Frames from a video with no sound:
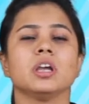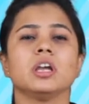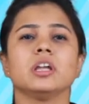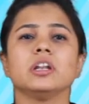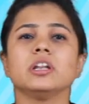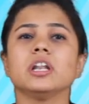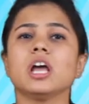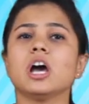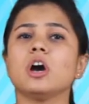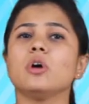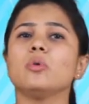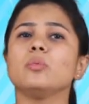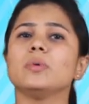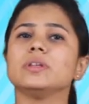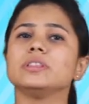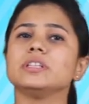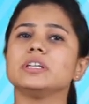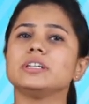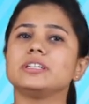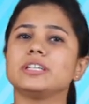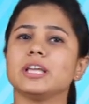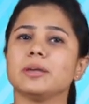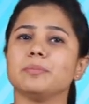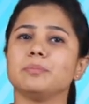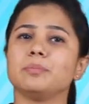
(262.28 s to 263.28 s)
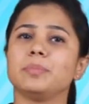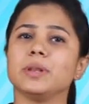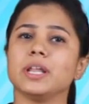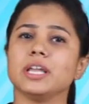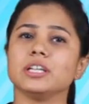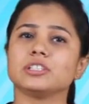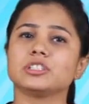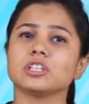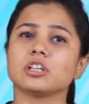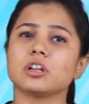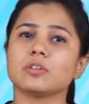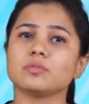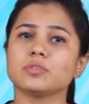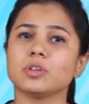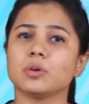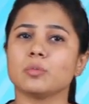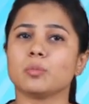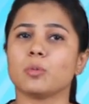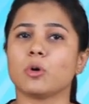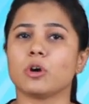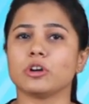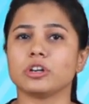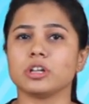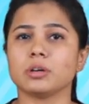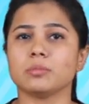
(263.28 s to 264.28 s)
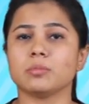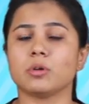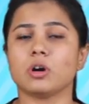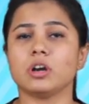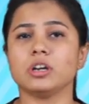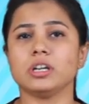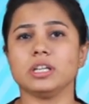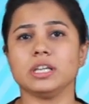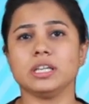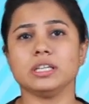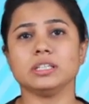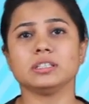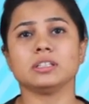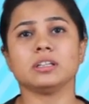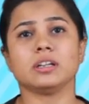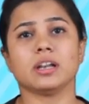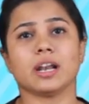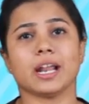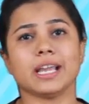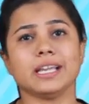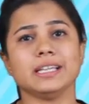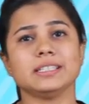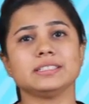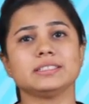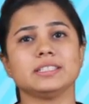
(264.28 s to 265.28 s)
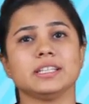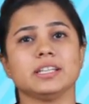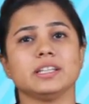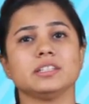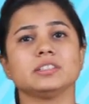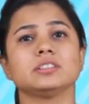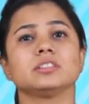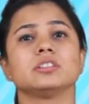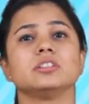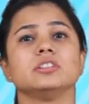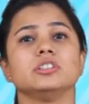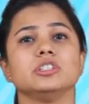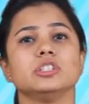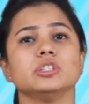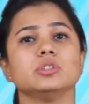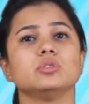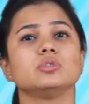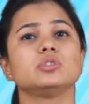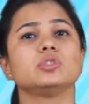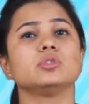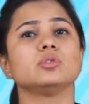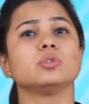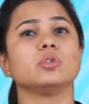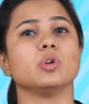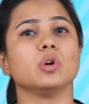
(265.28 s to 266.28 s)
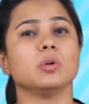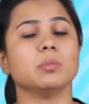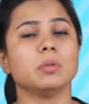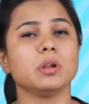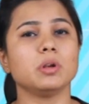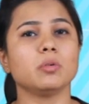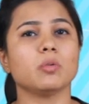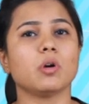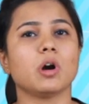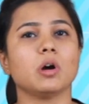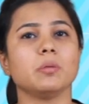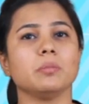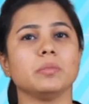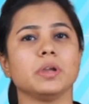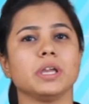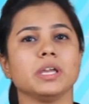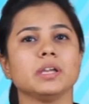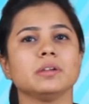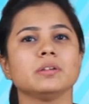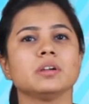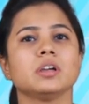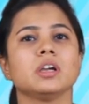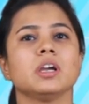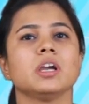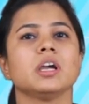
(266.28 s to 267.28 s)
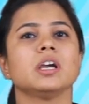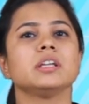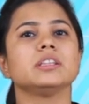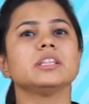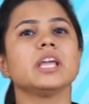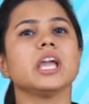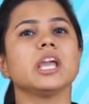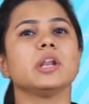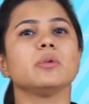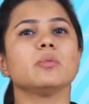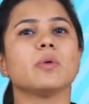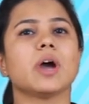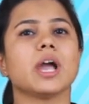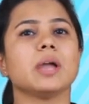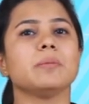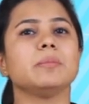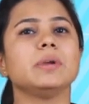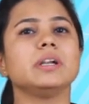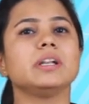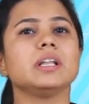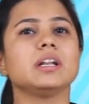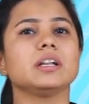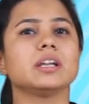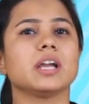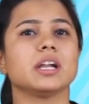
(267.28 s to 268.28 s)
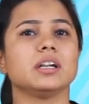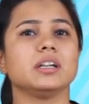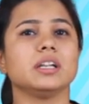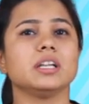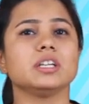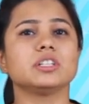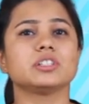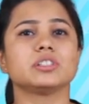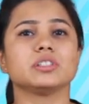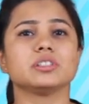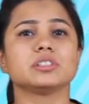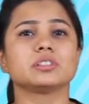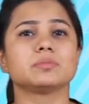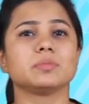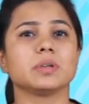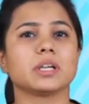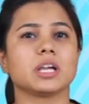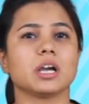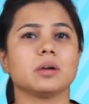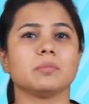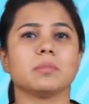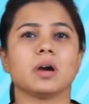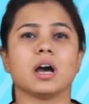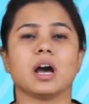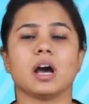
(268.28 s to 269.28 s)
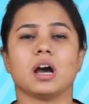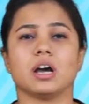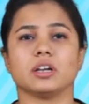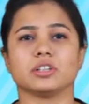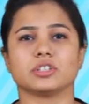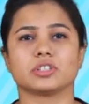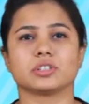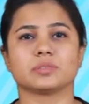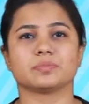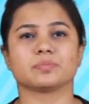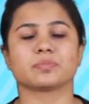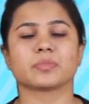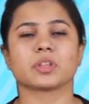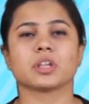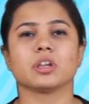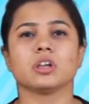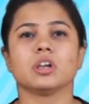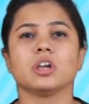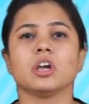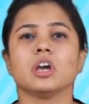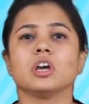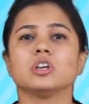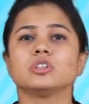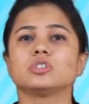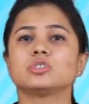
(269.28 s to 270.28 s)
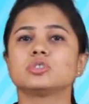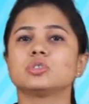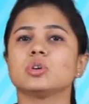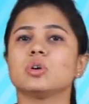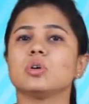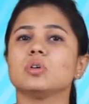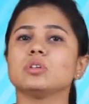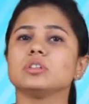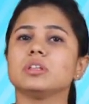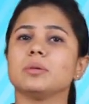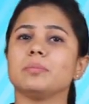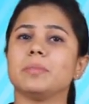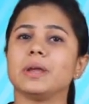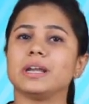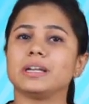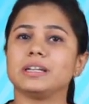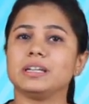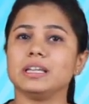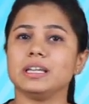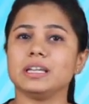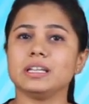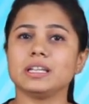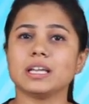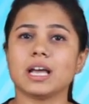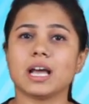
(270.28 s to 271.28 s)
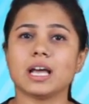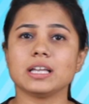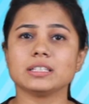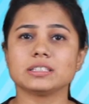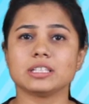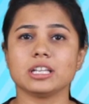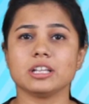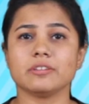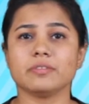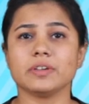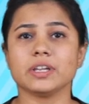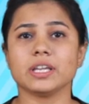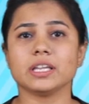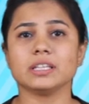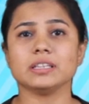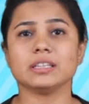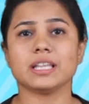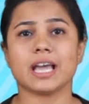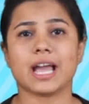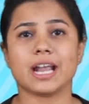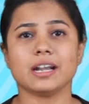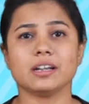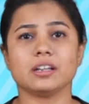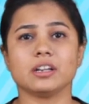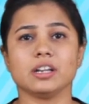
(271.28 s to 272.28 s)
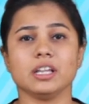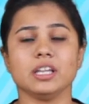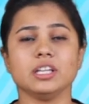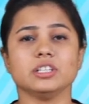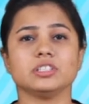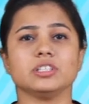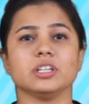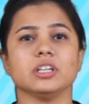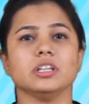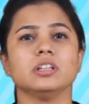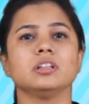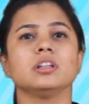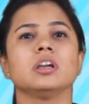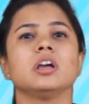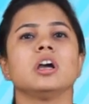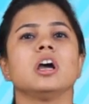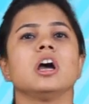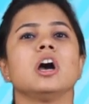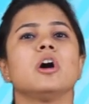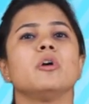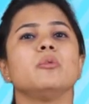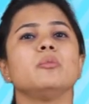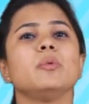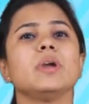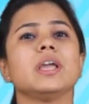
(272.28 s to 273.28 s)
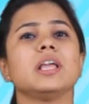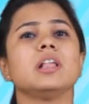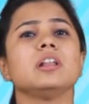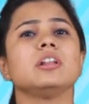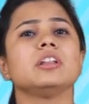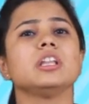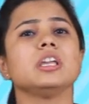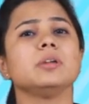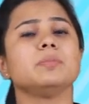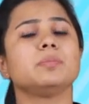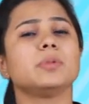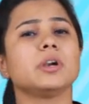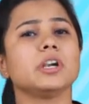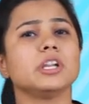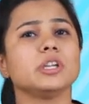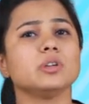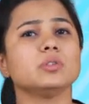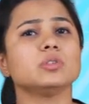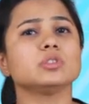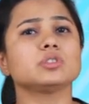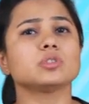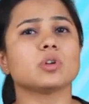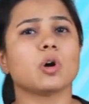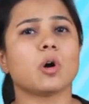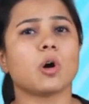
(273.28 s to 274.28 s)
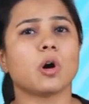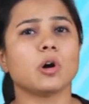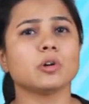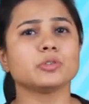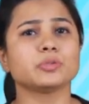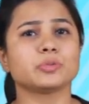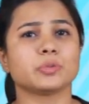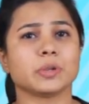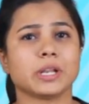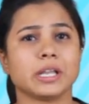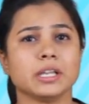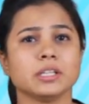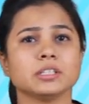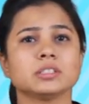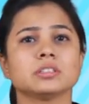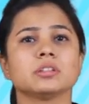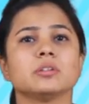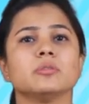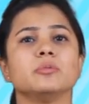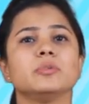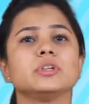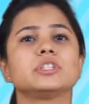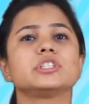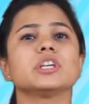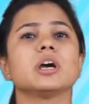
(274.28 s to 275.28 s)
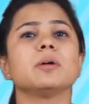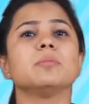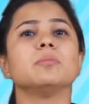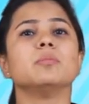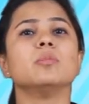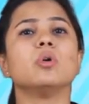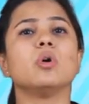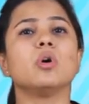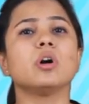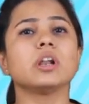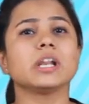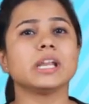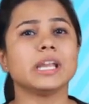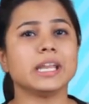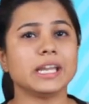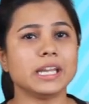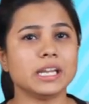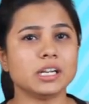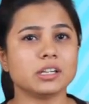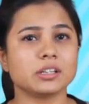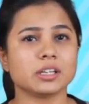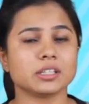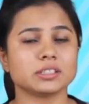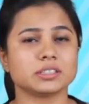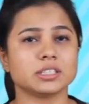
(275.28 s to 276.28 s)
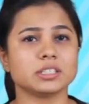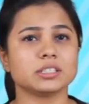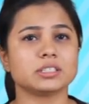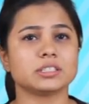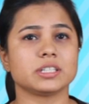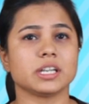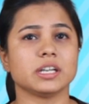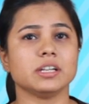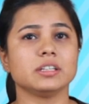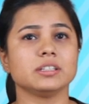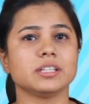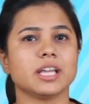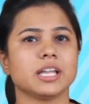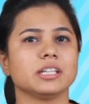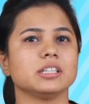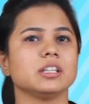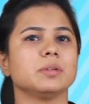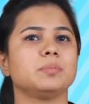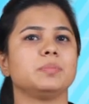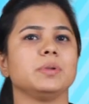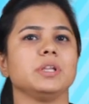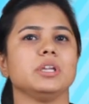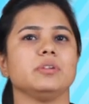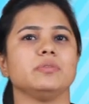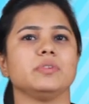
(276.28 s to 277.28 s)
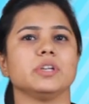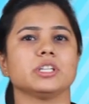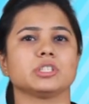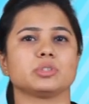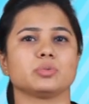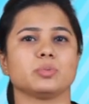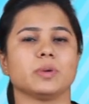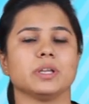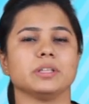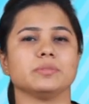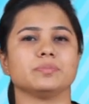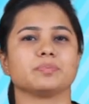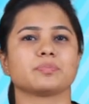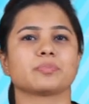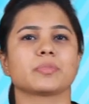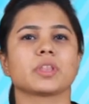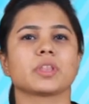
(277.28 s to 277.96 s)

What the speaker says: Now, when the temperature of the water body rises due to global warming, the environmental conditions become harsh. So, the bacteria living in that region will reproduce offspring which are more heat resistant than the previous one.